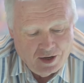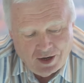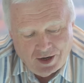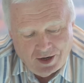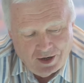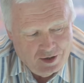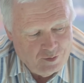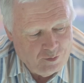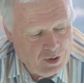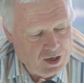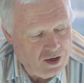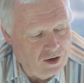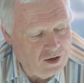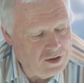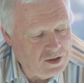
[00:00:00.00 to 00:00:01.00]
And
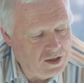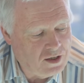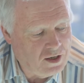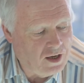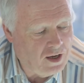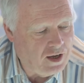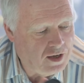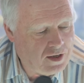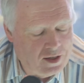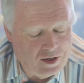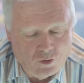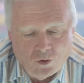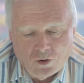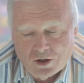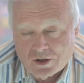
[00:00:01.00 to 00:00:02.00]
because
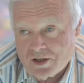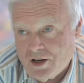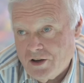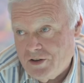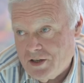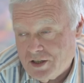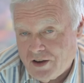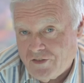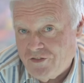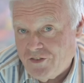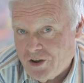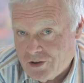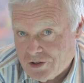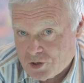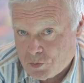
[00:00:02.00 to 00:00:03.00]
all the Sonys have
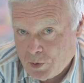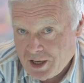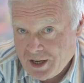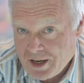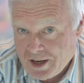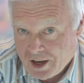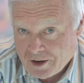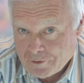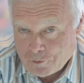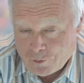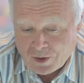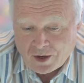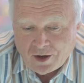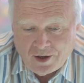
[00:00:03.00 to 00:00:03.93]
focus peaking,